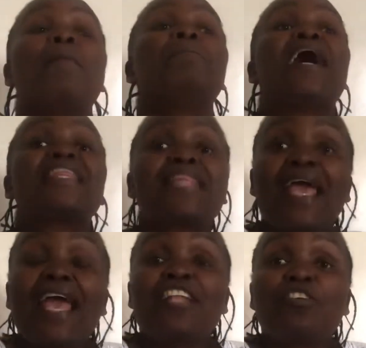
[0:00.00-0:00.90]
By
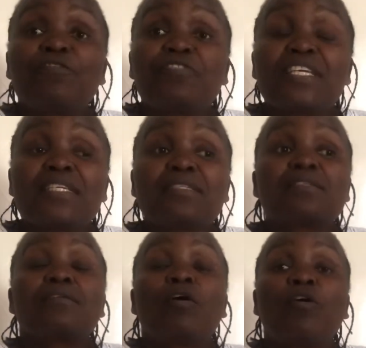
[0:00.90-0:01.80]
the end of it,
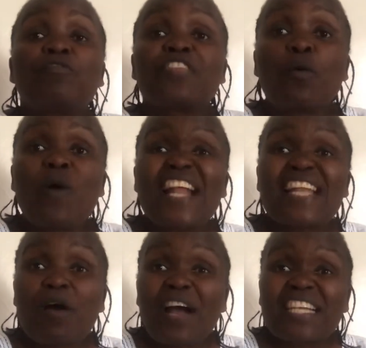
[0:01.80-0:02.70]
of the 1
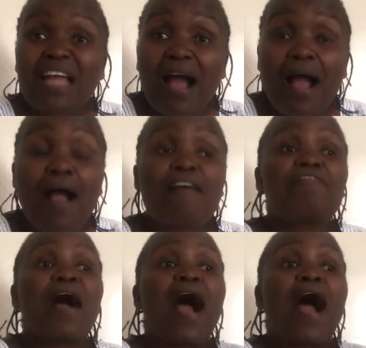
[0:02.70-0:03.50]
hour and a half,